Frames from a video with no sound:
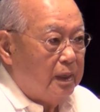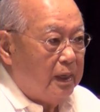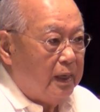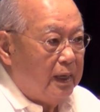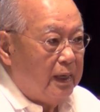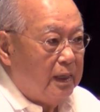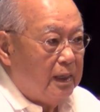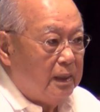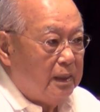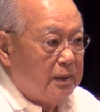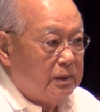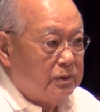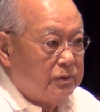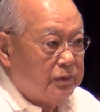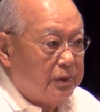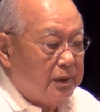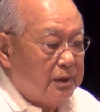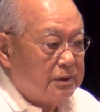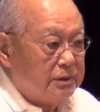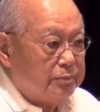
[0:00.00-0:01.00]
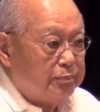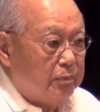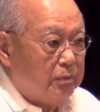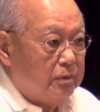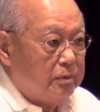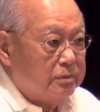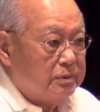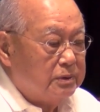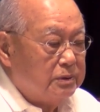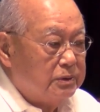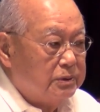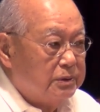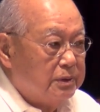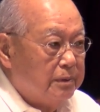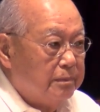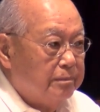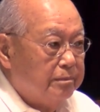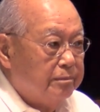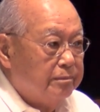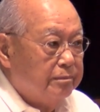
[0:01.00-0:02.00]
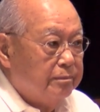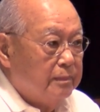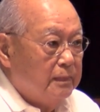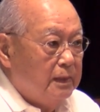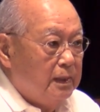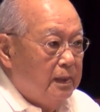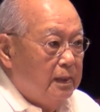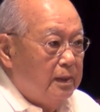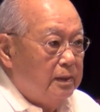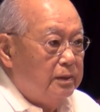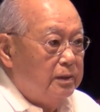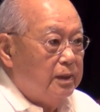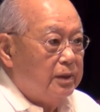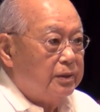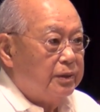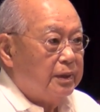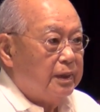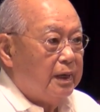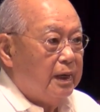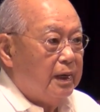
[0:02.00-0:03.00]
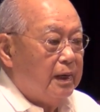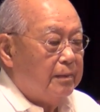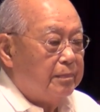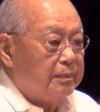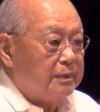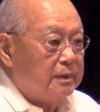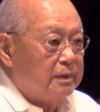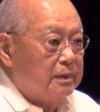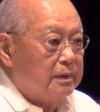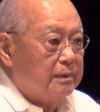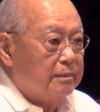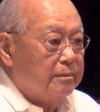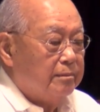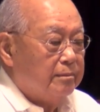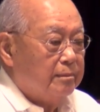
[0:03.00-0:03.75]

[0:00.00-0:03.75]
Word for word: Allied transports and ships, nothing happened.